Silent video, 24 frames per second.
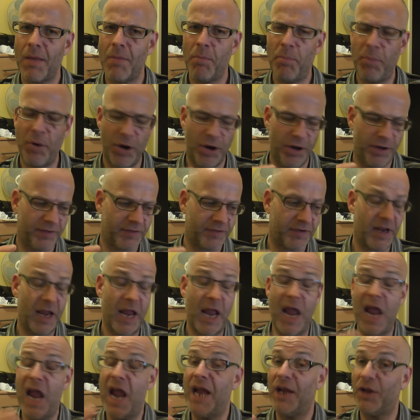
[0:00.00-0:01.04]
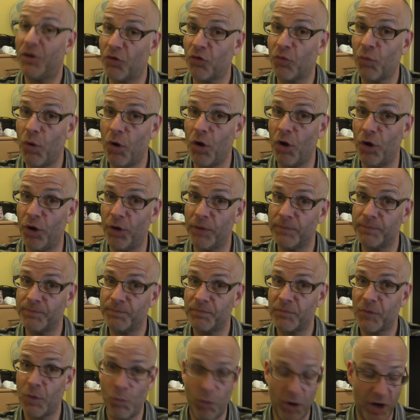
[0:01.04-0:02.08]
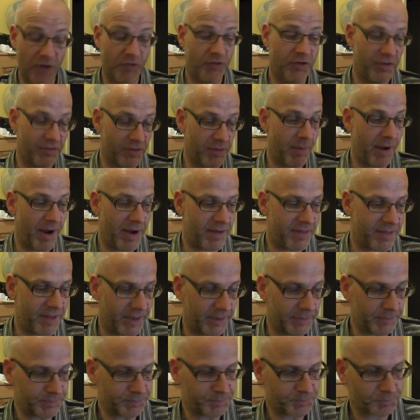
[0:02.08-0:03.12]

but it does work, which is the main thing.